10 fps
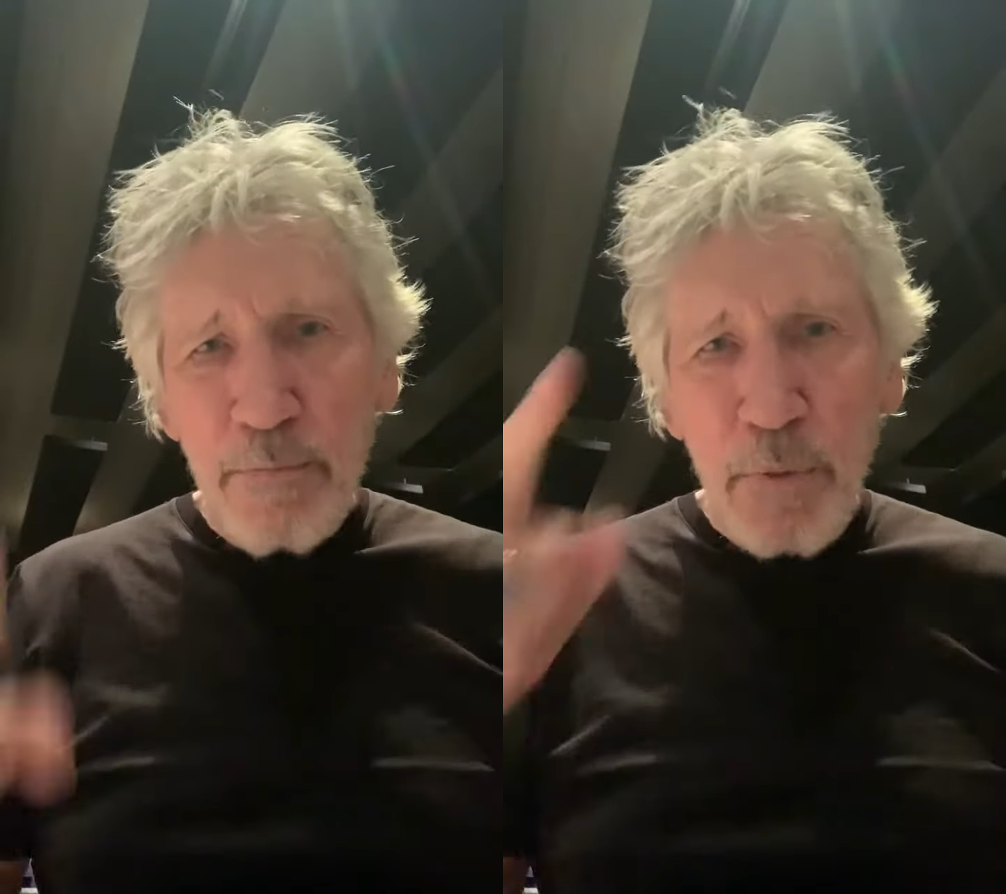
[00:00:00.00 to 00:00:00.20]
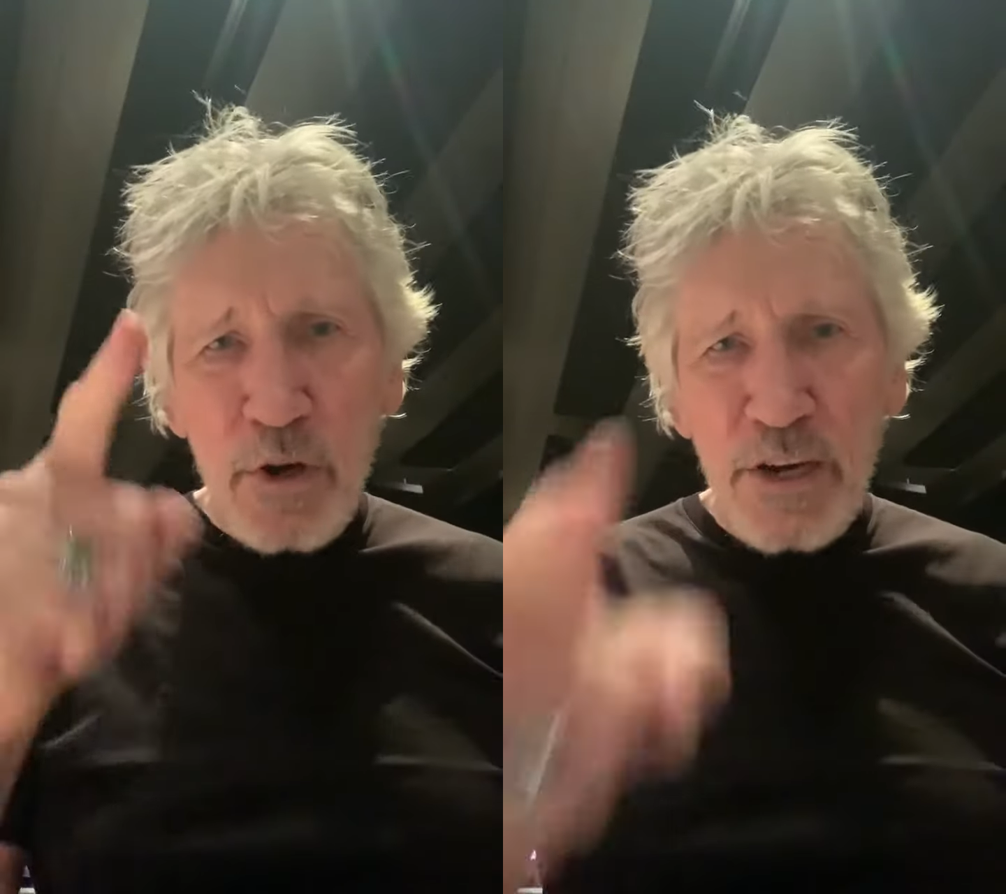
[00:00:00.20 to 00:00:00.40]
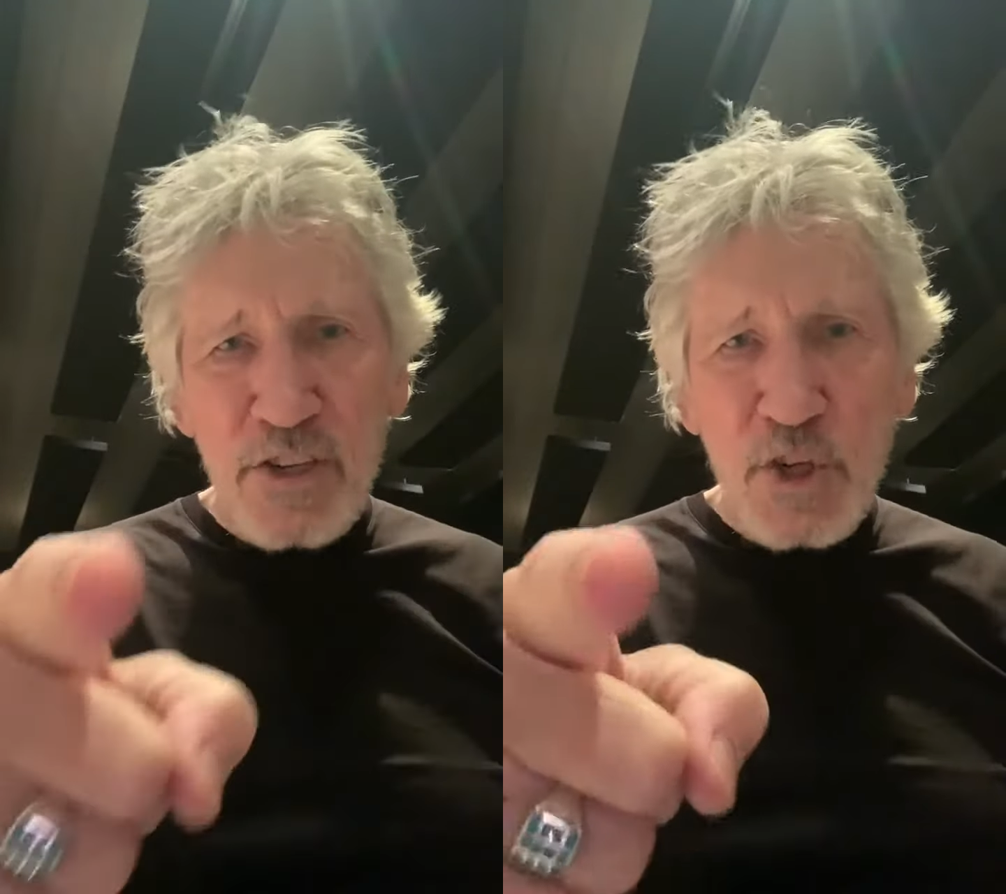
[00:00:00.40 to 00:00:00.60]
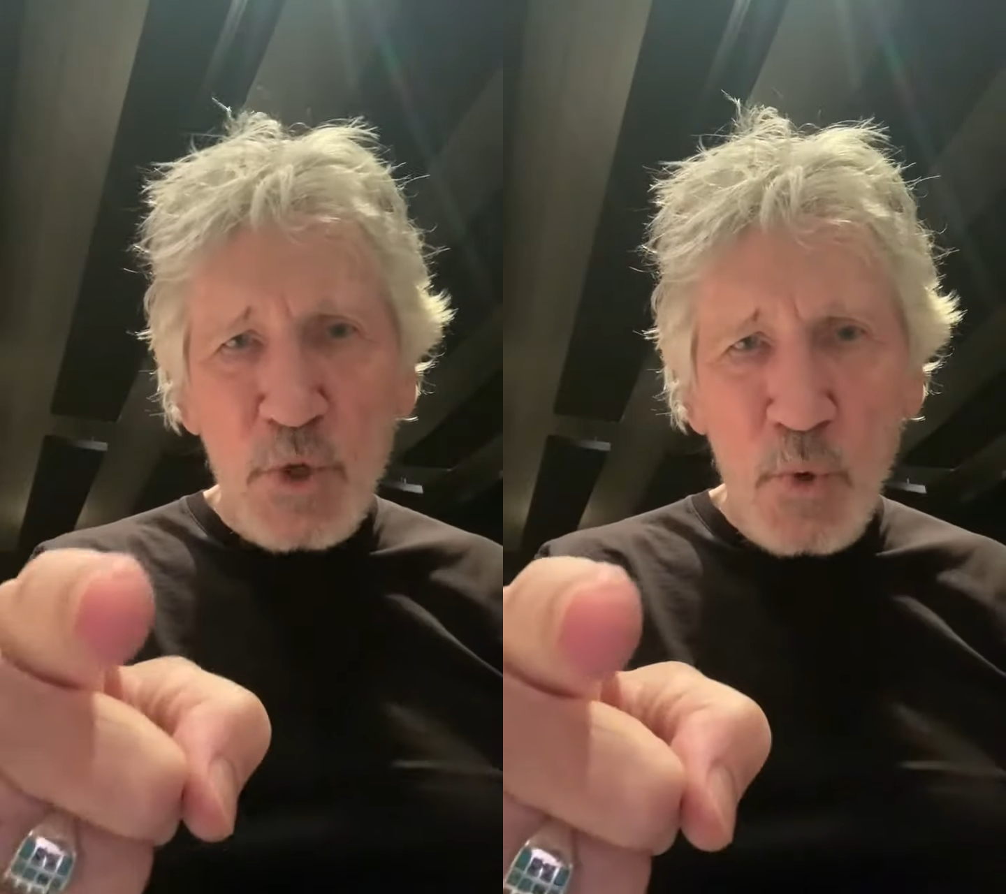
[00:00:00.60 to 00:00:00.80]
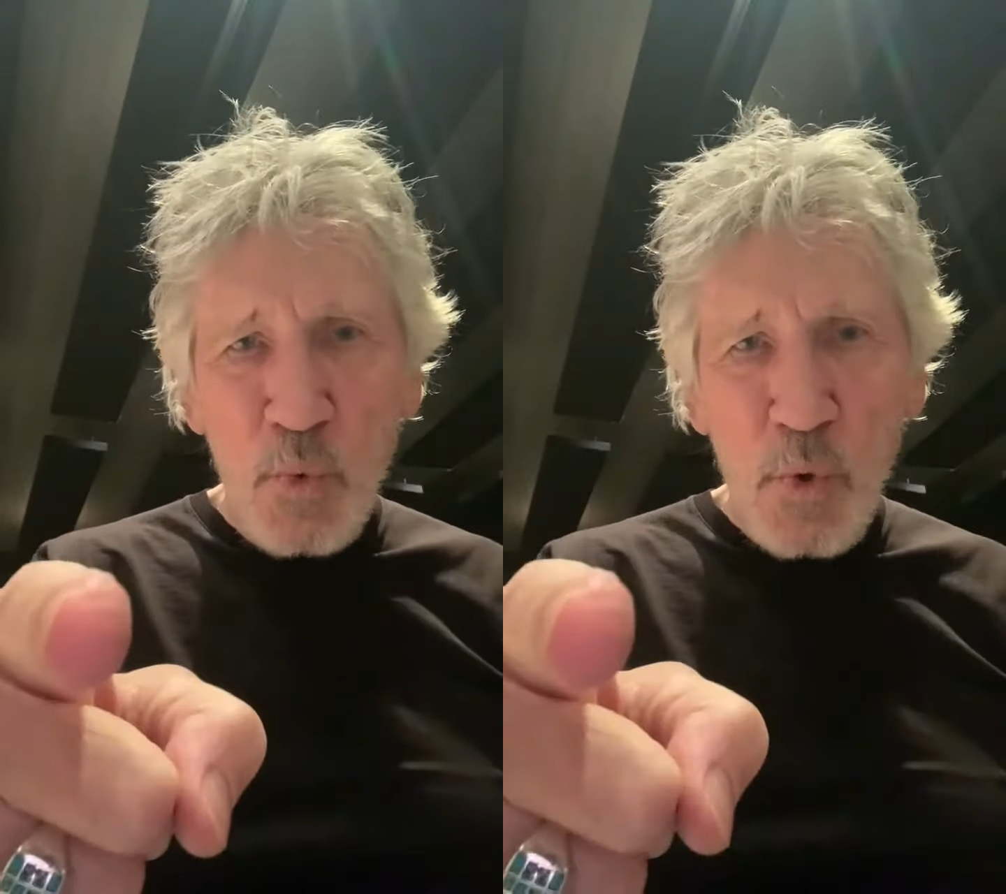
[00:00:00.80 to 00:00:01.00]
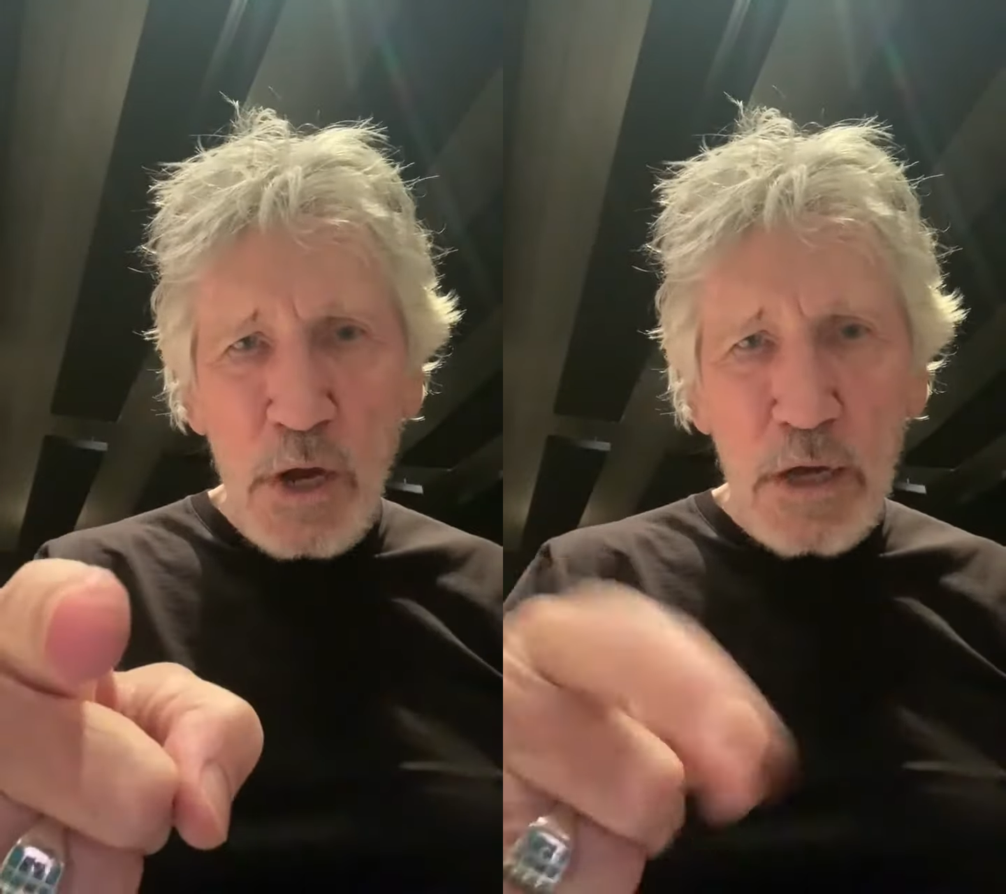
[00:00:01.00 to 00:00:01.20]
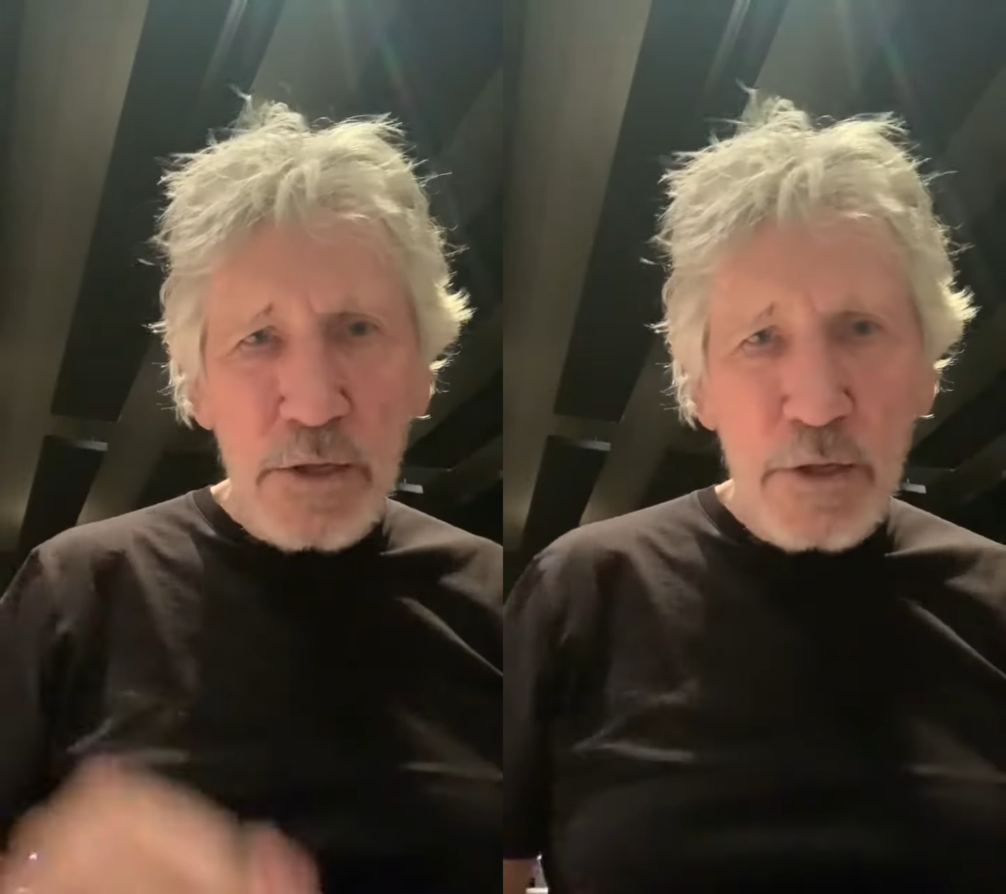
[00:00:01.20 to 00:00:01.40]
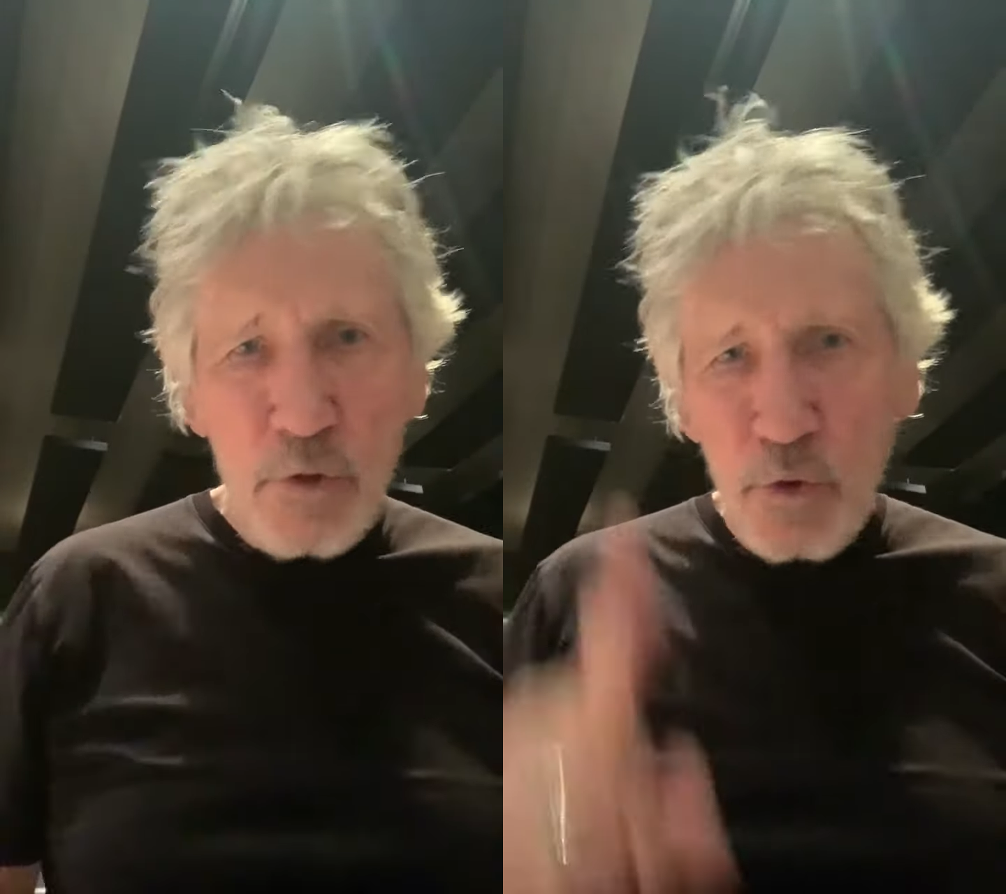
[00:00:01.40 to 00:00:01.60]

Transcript: Boric won.